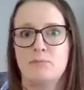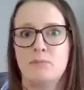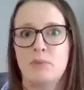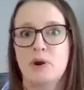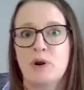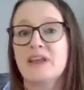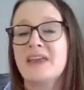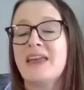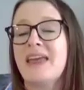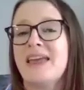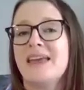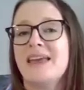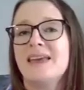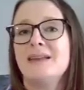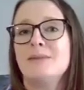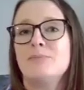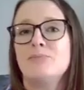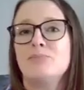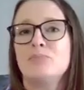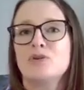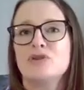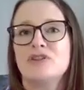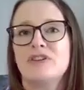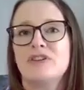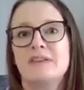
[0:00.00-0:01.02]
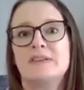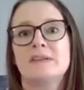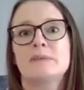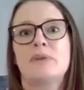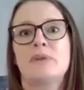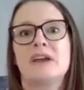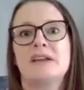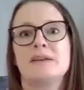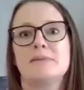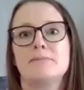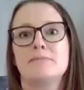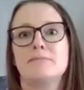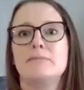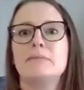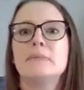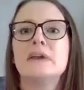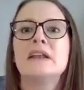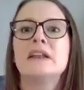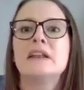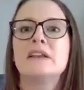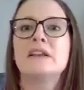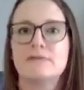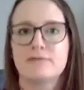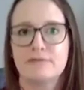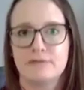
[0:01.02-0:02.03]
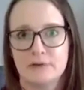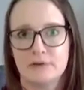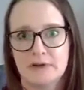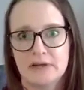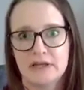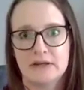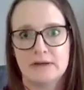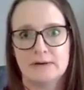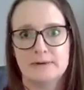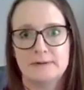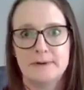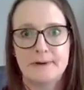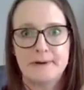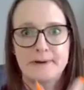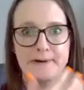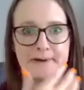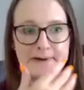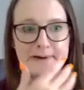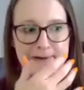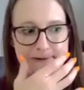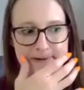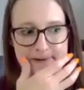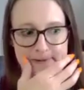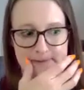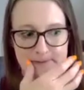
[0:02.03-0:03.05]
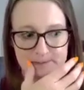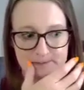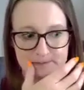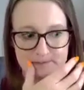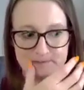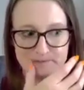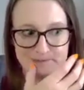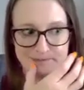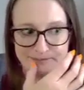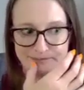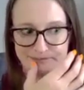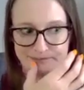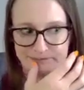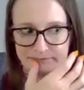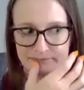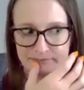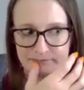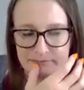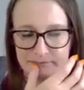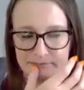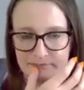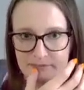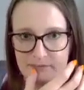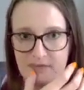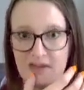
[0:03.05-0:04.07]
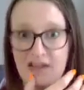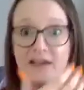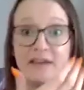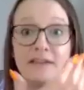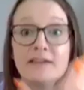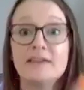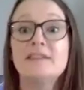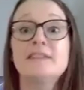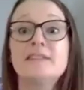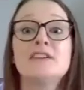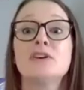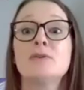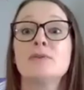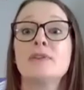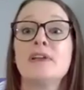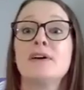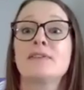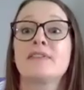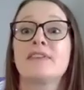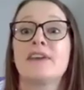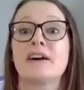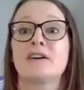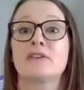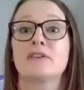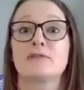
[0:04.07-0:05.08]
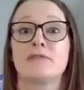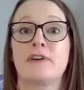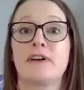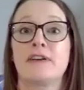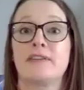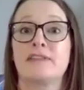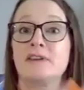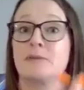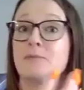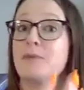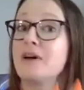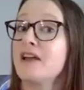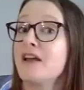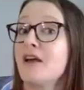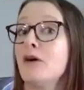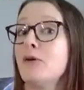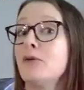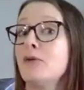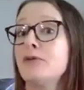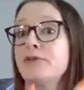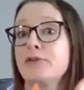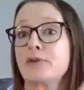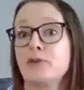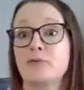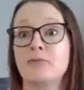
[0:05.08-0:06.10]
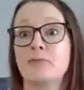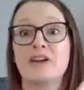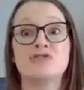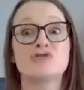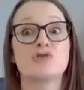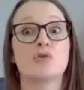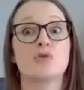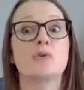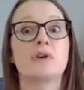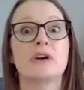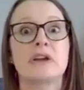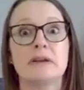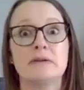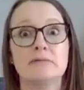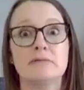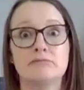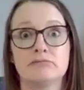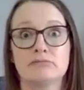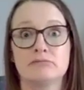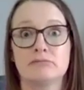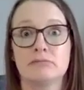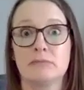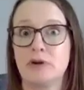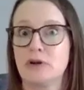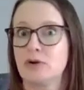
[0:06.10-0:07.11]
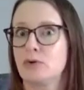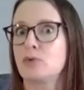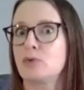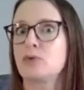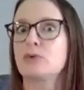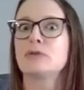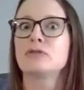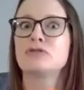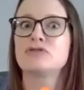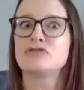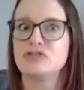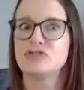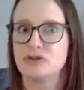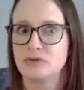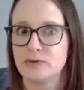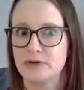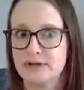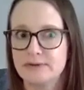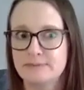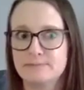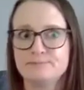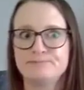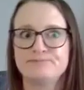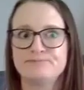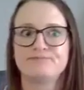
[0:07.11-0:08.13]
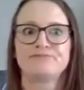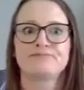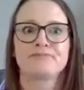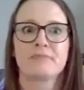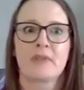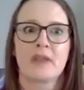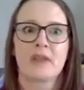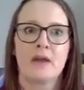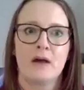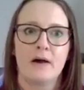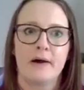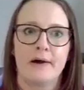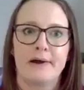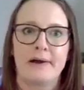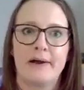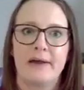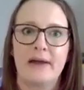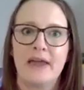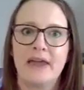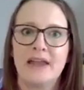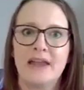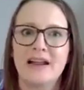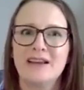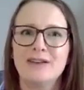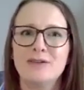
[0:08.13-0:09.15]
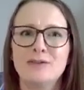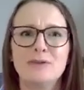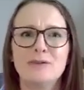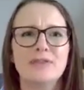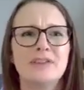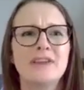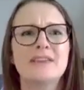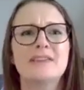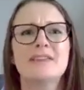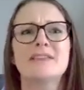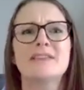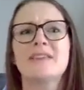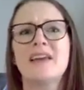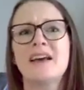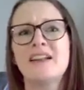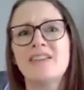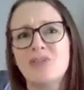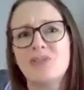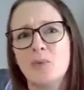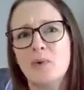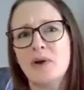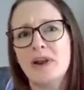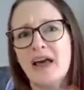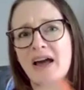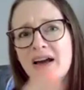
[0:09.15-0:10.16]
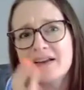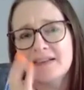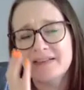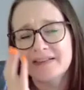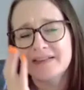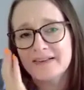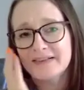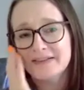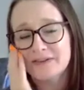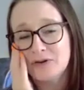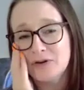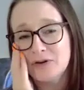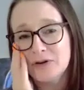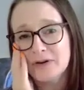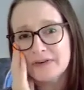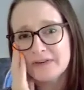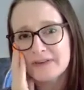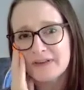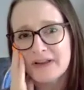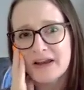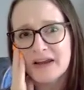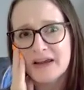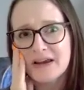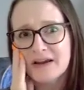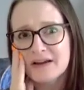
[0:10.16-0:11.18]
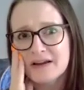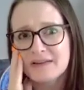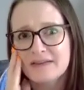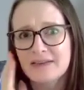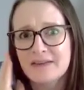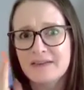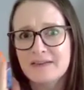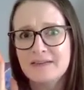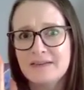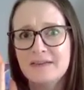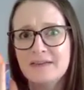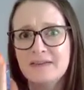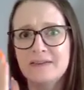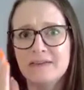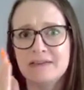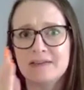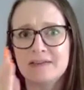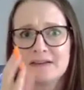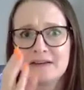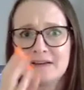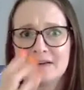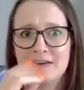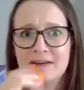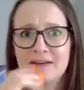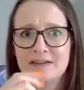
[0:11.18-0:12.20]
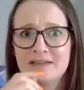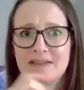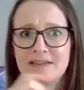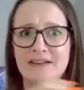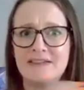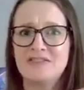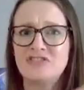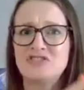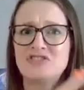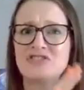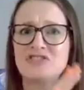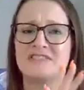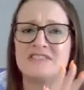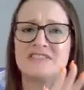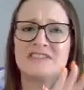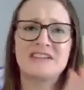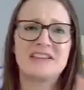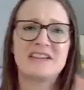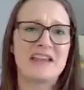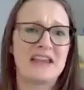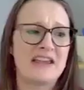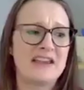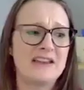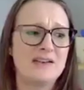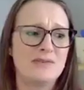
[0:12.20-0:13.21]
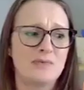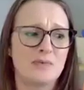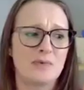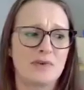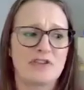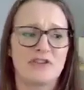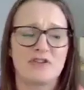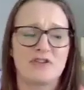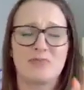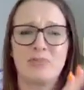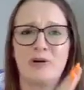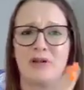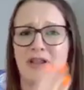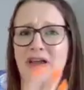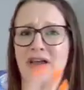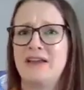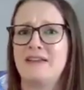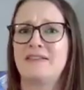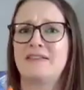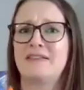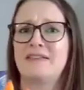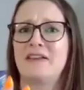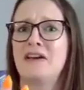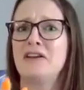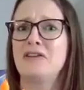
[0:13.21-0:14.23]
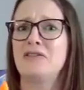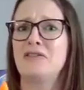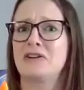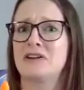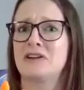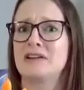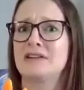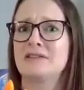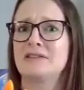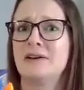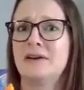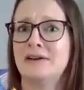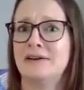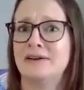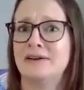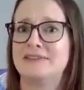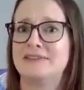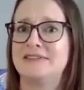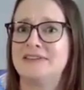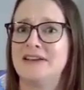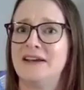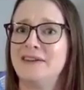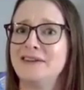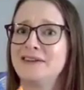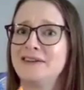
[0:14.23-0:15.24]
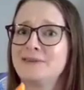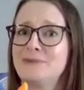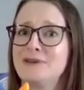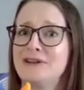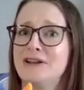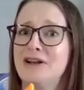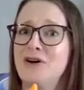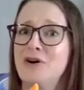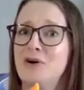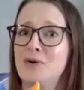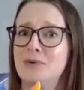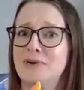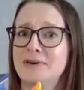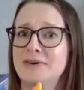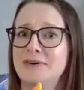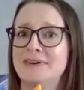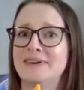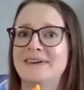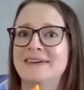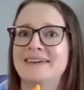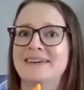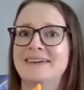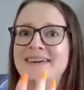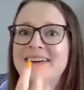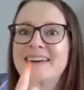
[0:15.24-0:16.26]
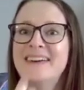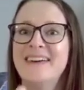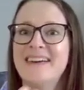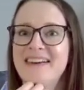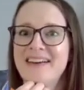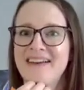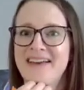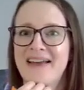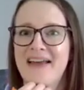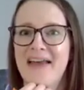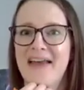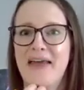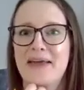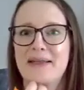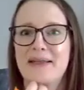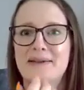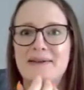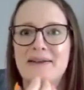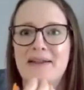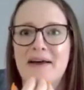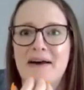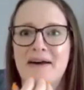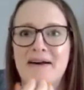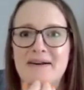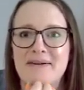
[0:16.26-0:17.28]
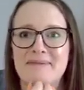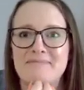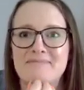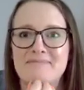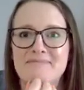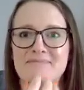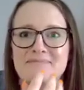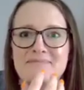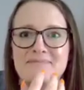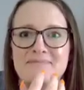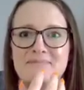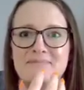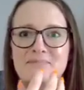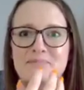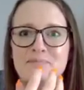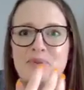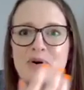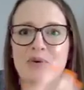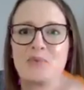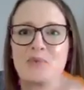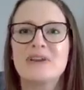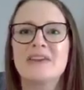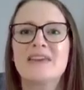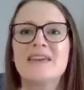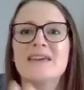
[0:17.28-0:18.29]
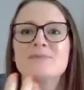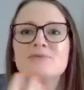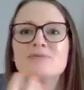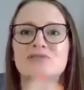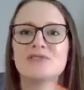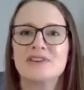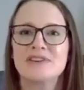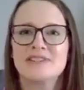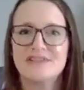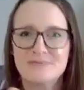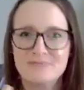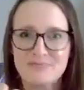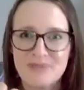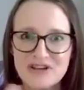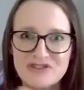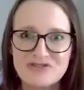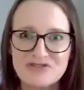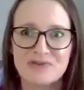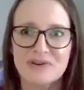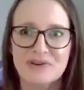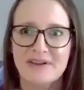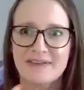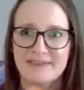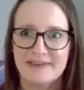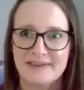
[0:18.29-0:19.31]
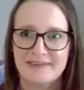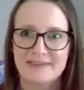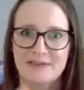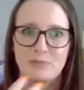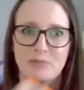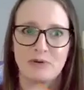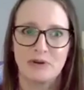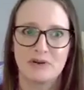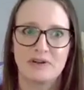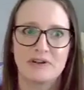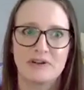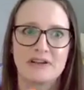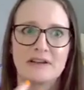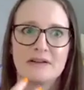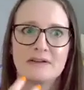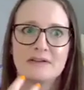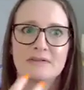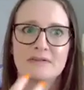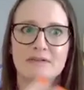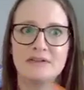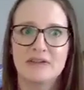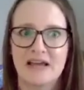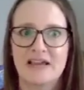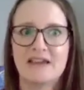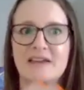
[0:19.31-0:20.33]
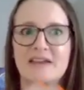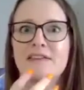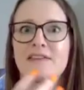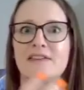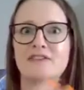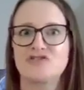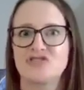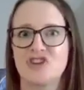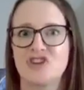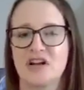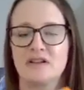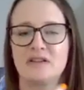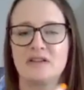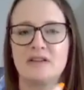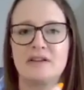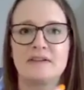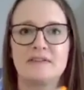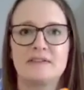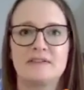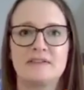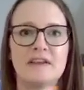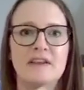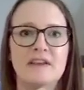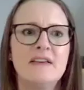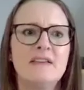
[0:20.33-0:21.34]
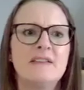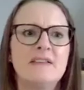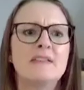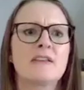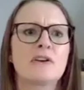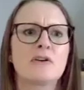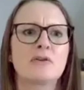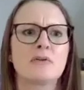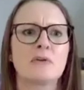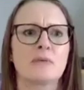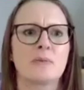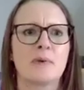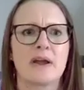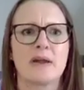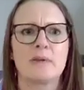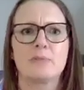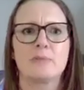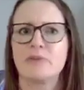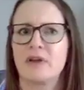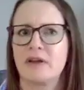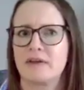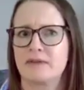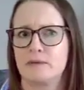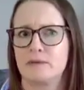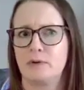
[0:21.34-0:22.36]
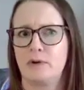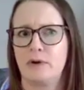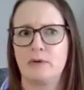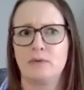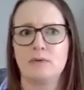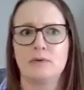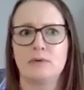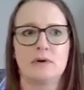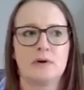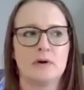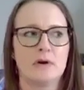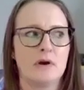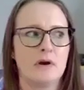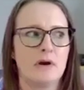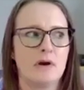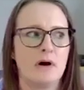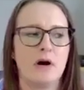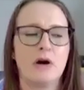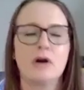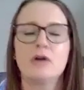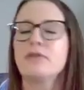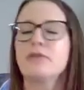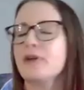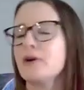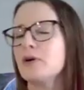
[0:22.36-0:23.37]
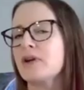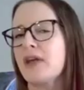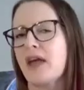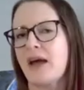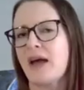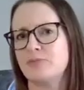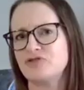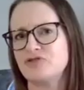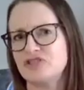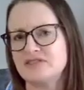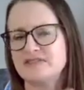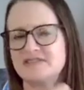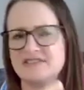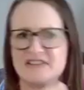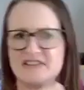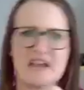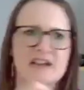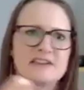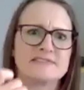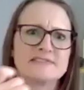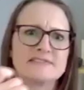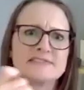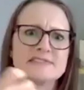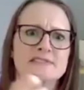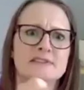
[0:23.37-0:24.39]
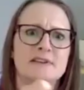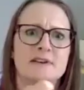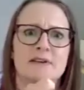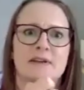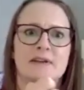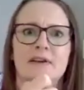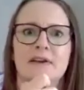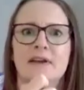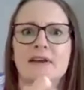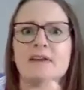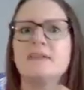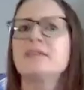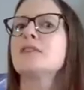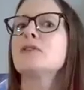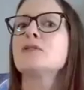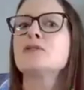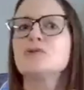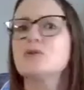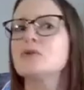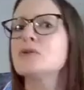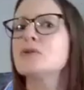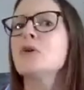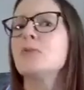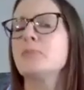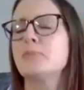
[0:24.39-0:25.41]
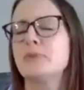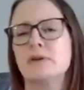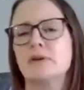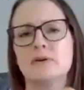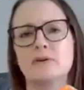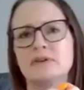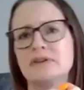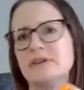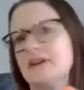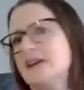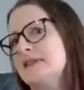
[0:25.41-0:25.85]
but I can't participate meaningfully, at least not without sacrificing my health or my joy in order to do it. And I don't think that that's what access looks like. That's just a gate with a polite sign on it telling me no. And but we keep trying to measure accessibility like it's a checklist. Is there a ramp? Yes or no? Are there captions? Yes. Is there a door opener?